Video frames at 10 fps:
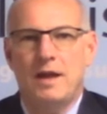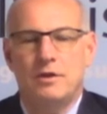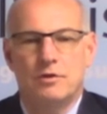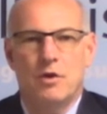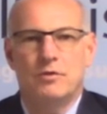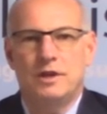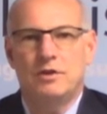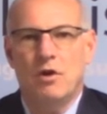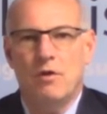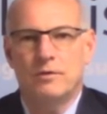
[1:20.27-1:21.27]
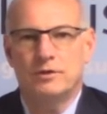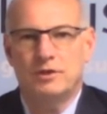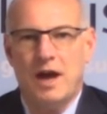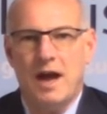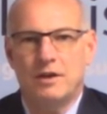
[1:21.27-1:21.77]
You don't need to
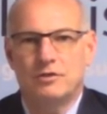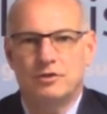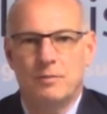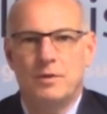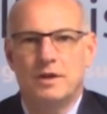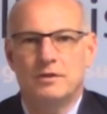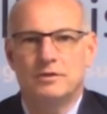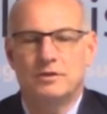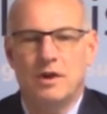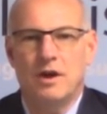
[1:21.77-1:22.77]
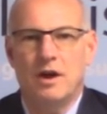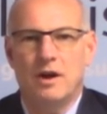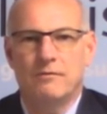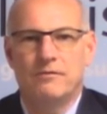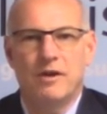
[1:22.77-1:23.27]
overstock. Shipping is
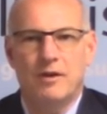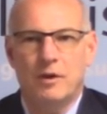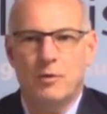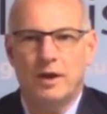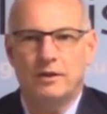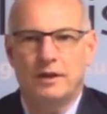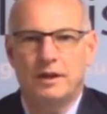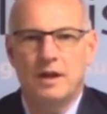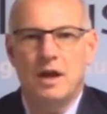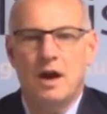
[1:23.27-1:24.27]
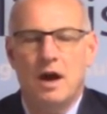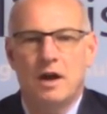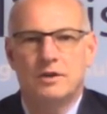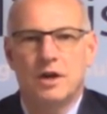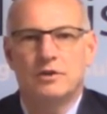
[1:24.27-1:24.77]
uh, very quickly
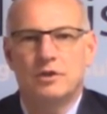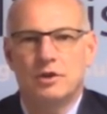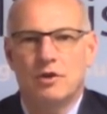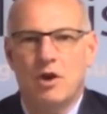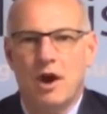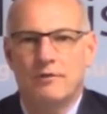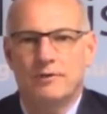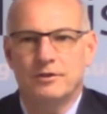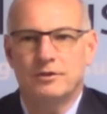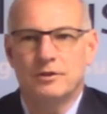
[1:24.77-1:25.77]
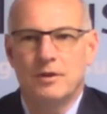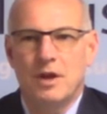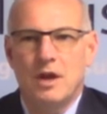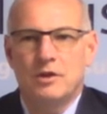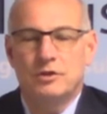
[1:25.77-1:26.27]
uh, done to your office.
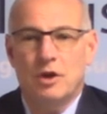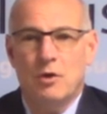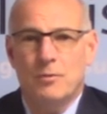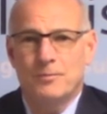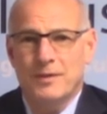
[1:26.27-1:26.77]
So